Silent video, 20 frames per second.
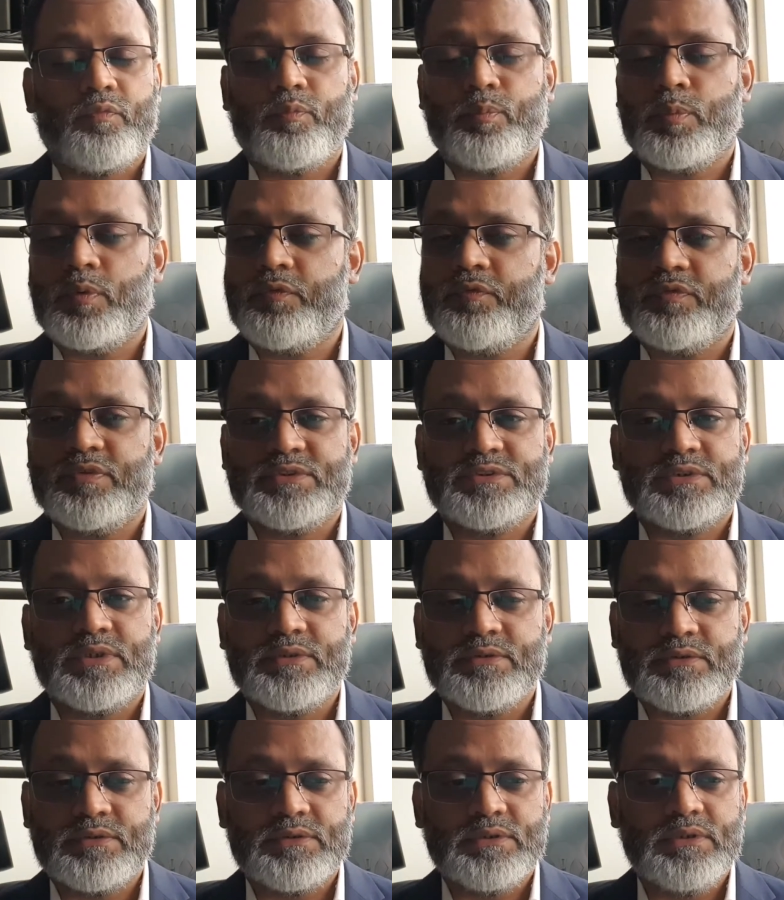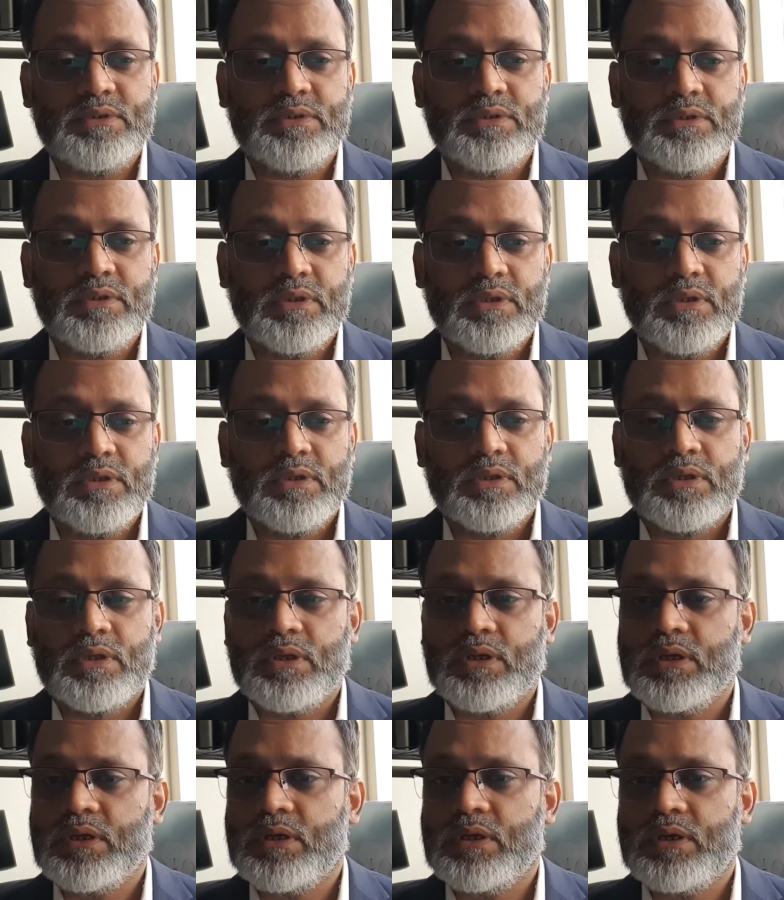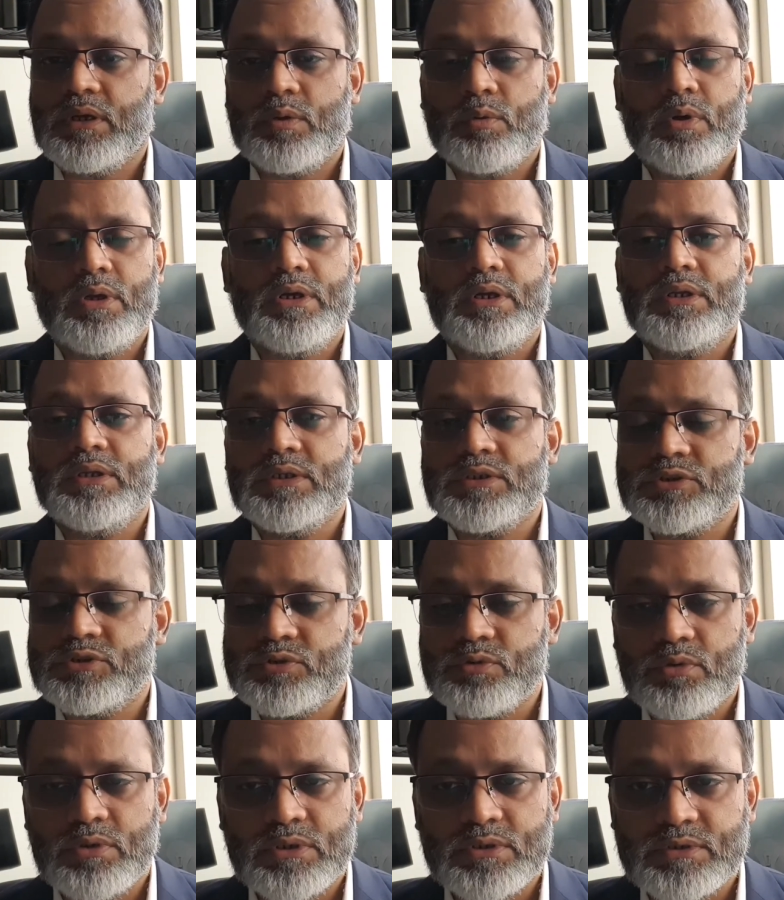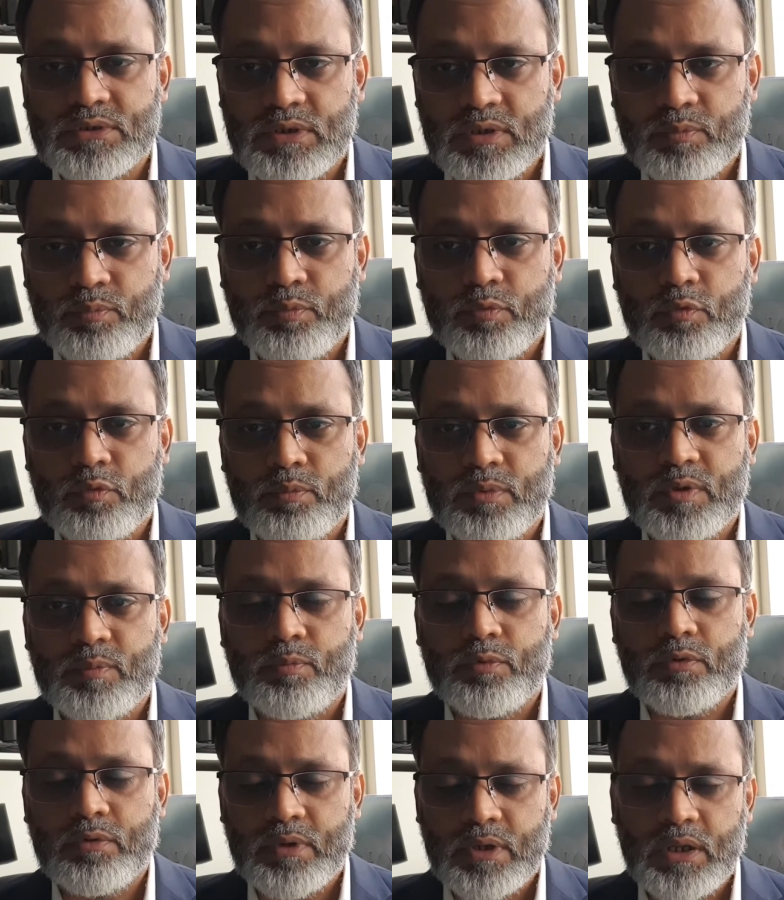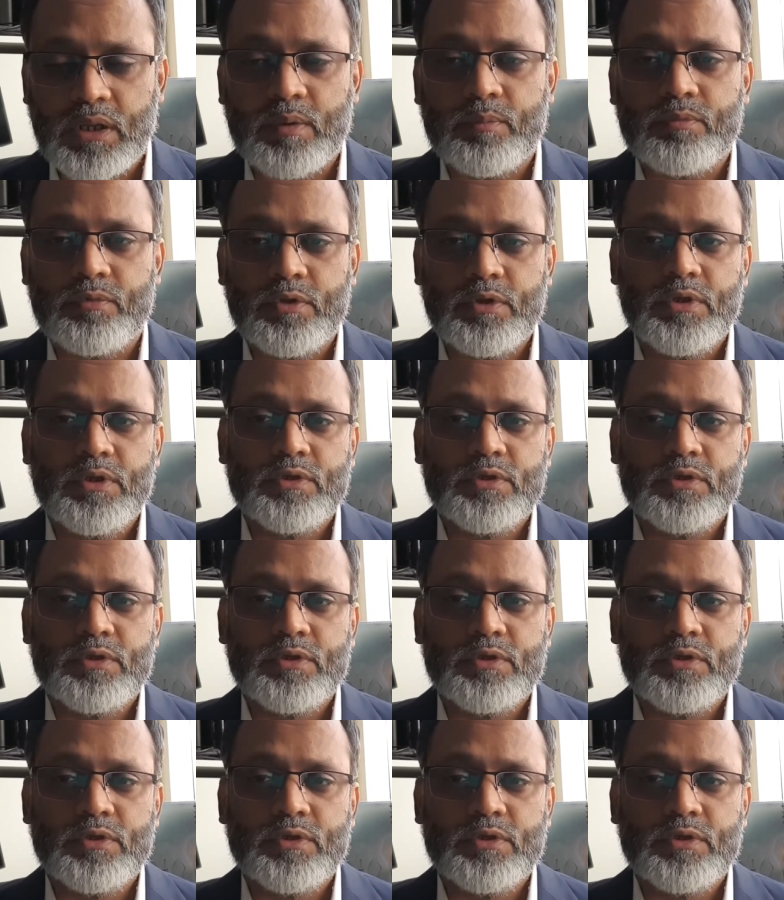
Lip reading: proficiency, quality assurance and improvement program.